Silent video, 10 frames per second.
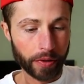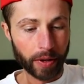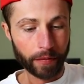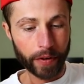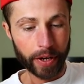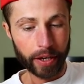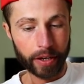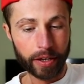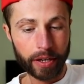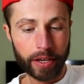or something.
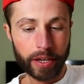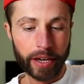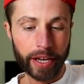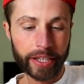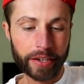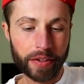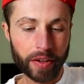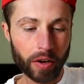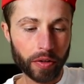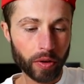And this is
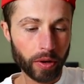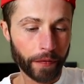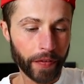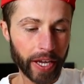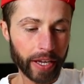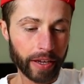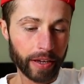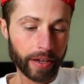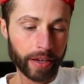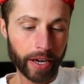also a thing,
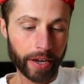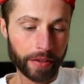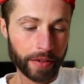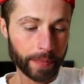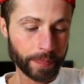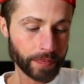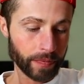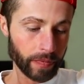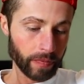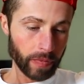guys.
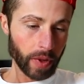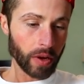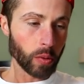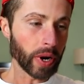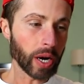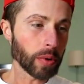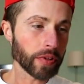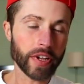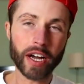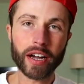When I
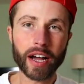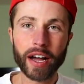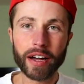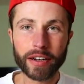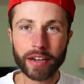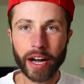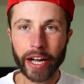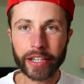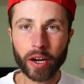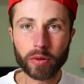was young,
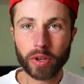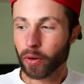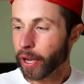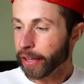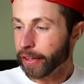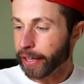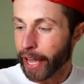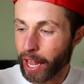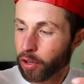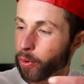I don't look at the
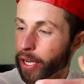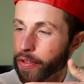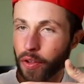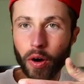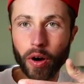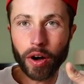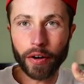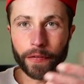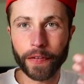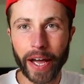calories
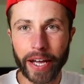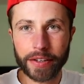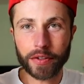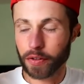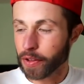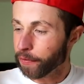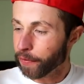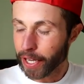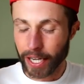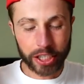or fats or
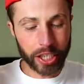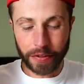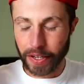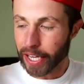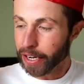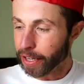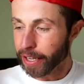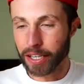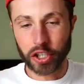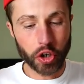something. I just eat it
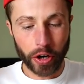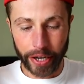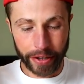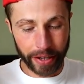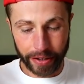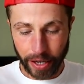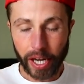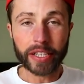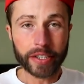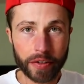and enjoy it. And
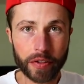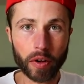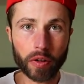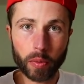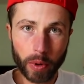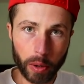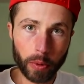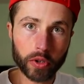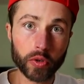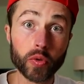this is also what I
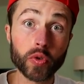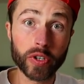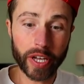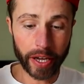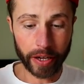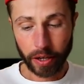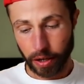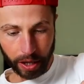want to do today,